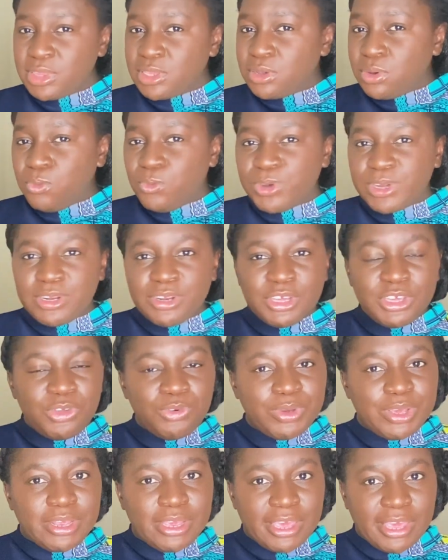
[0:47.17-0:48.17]
Whether you're
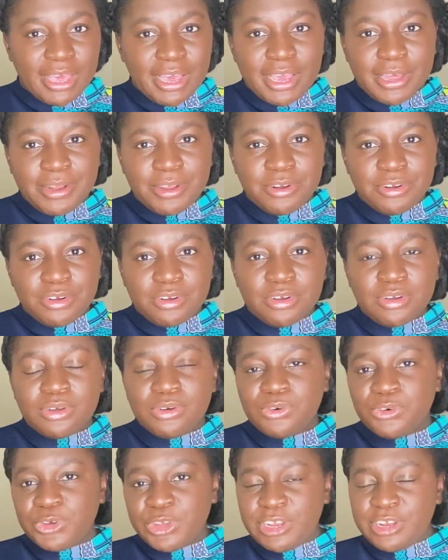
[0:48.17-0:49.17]
in Canada
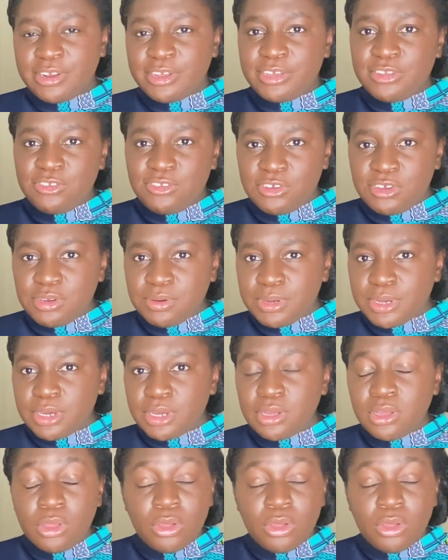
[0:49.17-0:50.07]
or in Nigeria